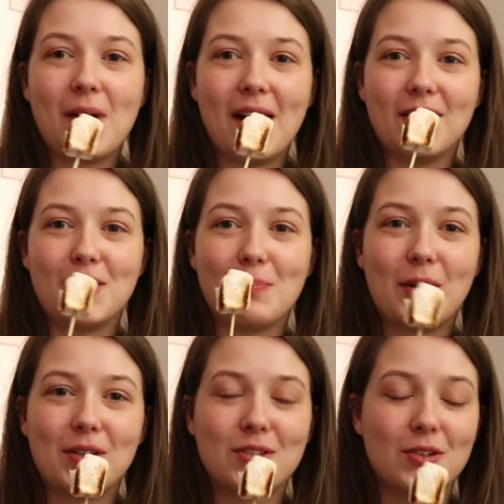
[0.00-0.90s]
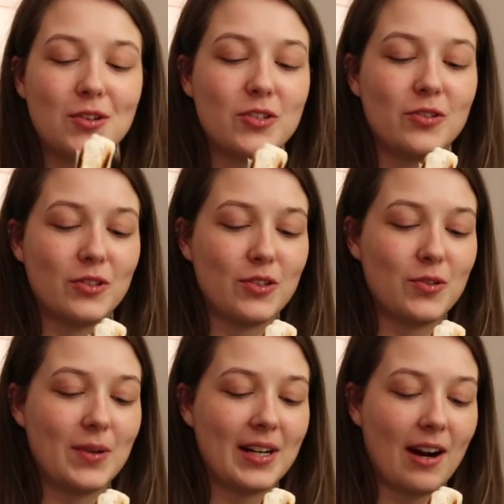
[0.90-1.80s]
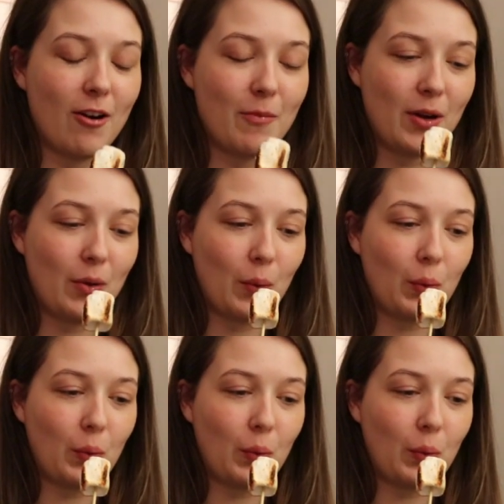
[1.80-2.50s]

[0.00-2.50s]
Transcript: better, the butterscotch or the salted caramel.